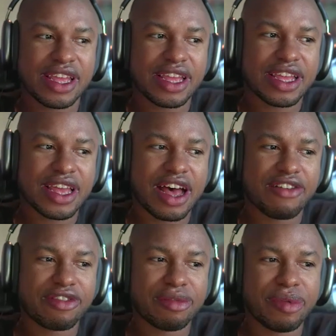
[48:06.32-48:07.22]

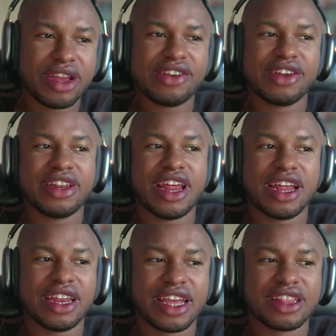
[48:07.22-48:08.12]
confirmation
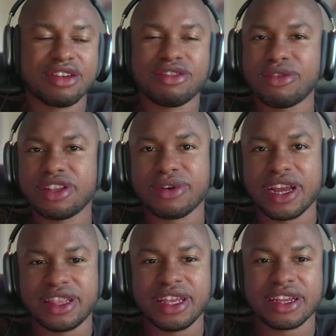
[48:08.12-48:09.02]
that like they're doing the
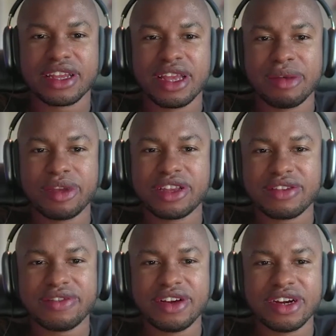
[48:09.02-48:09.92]
right thing. Because
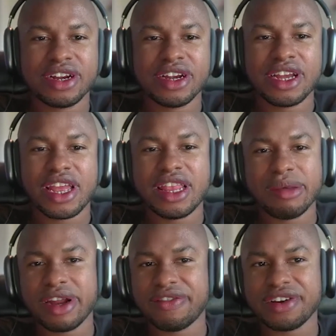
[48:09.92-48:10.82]
if you're in the
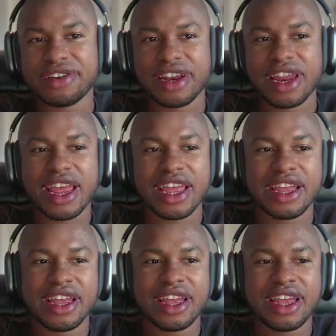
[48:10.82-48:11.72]
metaverse today,
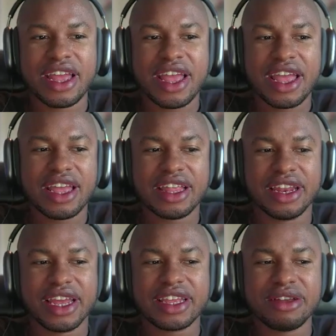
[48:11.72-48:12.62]

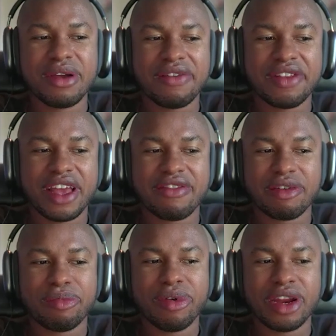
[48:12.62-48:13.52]
like you have to have a
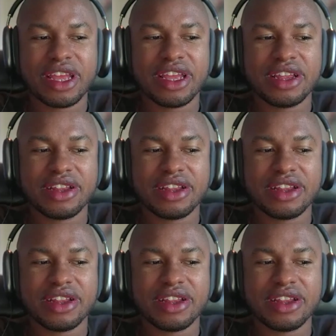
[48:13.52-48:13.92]
pretty